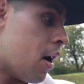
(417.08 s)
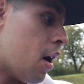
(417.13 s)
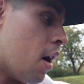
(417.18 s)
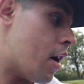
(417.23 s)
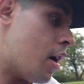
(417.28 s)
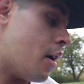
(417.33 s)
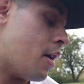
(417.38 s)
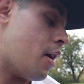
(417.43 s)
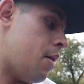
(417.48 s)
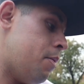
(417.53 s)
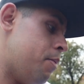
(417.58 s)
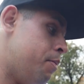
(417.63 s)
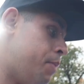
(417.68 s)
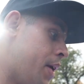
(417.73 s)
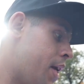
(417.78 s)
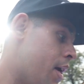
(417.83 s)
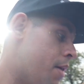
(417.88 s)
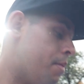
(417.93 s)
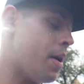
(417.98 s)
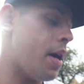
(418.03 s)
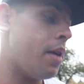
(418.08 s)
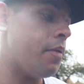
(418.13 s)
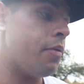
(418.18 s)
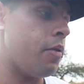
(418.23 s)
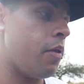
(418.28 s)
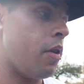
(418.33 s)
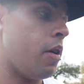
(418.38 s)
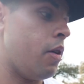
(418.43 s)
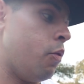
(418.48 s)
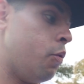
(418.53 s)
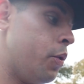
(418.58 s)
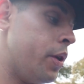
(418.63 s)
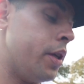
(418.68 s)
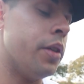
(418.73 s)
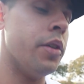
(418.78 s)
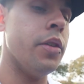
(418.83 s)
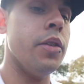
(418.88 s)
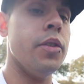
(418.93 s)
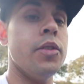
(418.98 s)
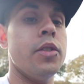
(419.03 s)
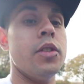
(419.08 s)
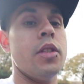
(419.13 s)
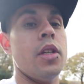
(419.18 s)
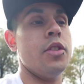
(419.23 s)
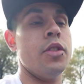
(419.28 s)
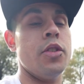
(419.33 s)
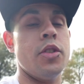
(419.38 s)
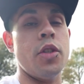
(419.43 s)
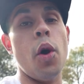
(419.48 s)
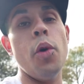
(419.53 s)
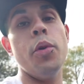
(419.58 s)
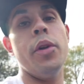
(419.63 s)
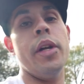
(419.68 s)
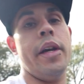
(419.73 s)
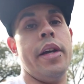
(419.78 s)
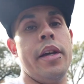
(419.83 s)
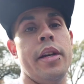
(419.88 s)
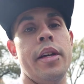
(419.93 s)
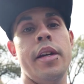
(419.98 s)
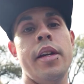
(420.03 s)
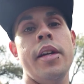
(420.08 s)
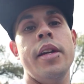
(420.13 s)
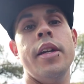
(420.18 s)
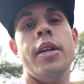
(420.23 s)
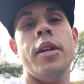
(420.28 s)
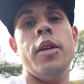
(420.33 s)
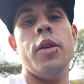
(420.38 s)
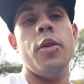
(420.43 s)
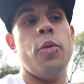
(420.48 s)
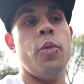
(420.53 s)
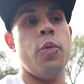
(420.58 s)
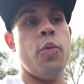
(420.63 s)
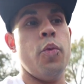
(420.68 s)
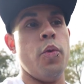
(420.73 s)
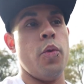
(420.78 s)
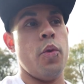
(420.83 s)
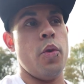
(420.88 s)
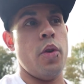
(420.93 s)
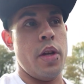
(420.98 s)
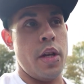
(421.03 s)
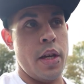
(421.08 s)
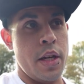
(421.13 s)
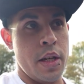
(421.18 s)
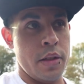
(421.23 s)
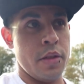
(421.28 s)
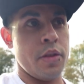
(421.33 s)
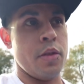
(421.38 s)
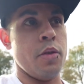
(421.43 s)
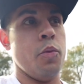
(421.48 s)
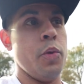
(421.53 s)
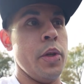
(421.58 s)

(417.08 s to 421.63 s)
are BMF wheels. Soda is the